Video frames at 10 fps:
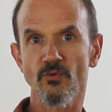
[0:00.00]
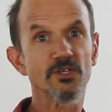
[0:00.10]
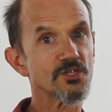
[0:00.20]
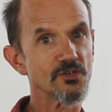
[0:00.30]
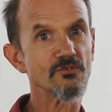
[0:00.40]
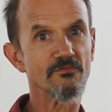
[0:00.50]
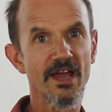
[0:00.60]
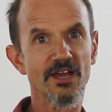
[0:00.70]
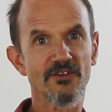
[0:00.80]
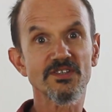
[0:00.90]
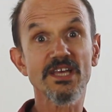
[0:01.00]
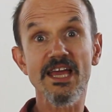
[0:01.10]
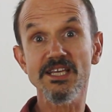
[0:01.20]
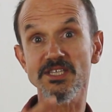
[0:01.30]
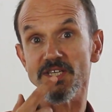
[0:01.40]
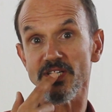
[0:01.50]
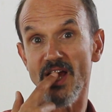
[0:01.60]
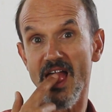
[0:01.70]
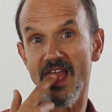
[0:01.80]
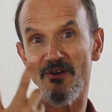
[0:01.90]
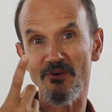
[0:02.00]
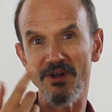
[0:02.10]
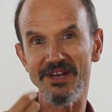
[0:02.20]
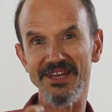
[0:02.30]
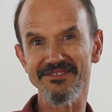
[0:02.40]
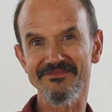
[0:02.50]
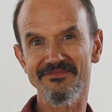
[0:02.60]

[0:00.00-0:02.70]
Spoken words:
which you may have tasted already,